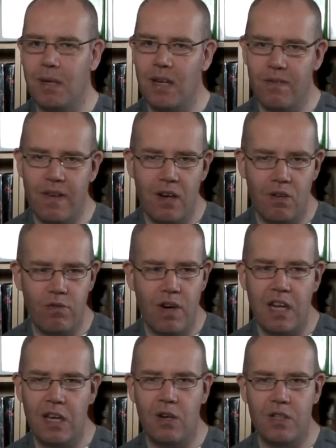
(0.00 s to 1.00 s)
It felt
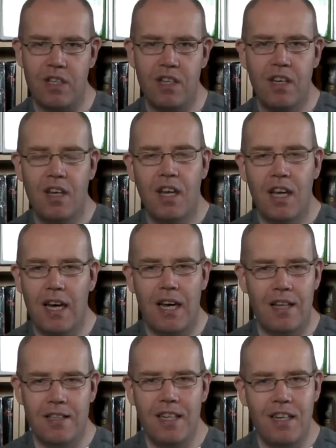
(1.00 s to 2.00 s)
really odd.
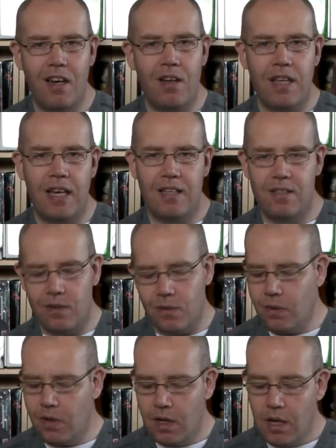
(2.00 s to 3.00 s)
I didn't like that at
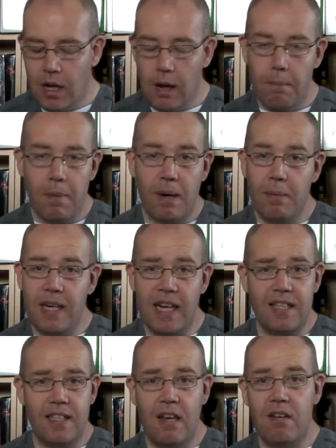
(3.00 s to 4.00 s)
all. But I mean,
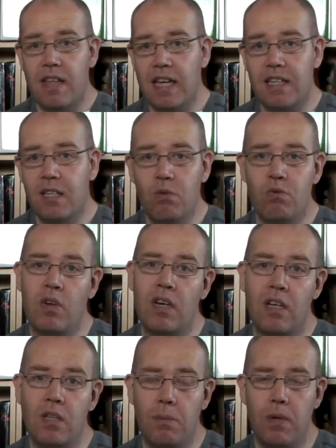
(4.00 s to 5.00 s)
that's the only negatives, really.
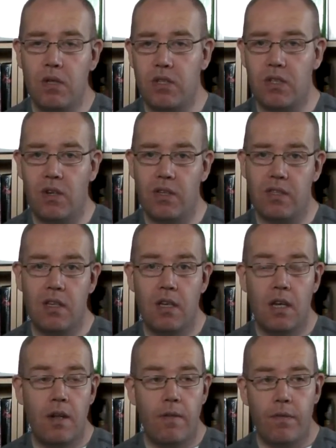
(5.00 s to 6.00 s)
On the plus side,
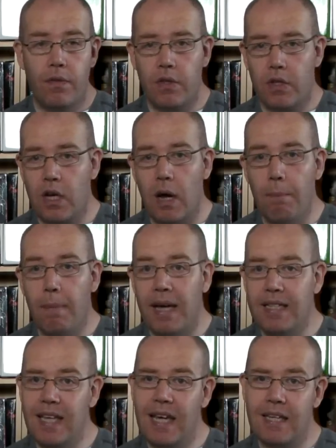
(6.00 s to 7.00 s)
The combat
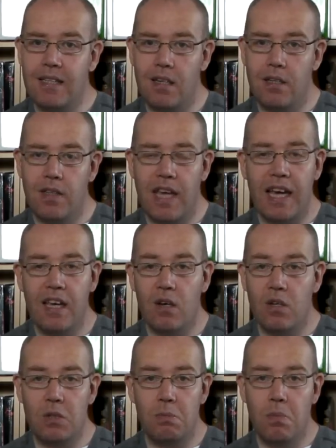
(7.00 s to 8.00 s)
is excellent. The AI
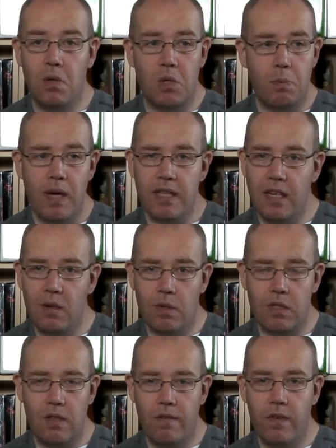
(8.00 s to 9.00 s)
is much better than it
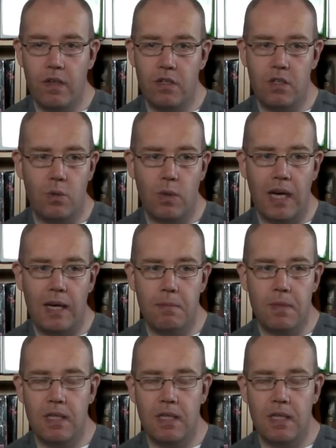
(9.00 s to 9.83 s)
was in the first two games.